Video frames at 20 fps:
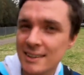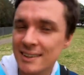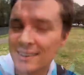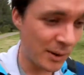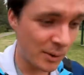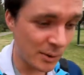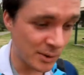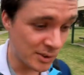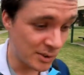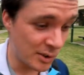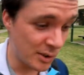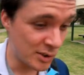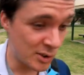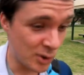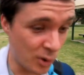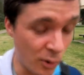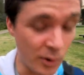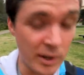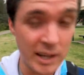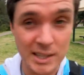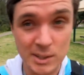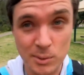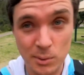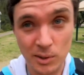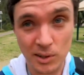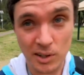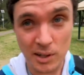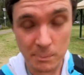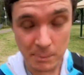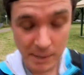And also, talking to
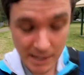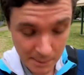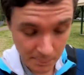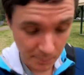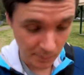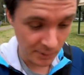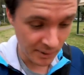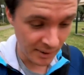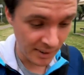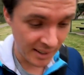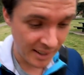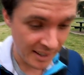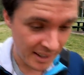a lot of people,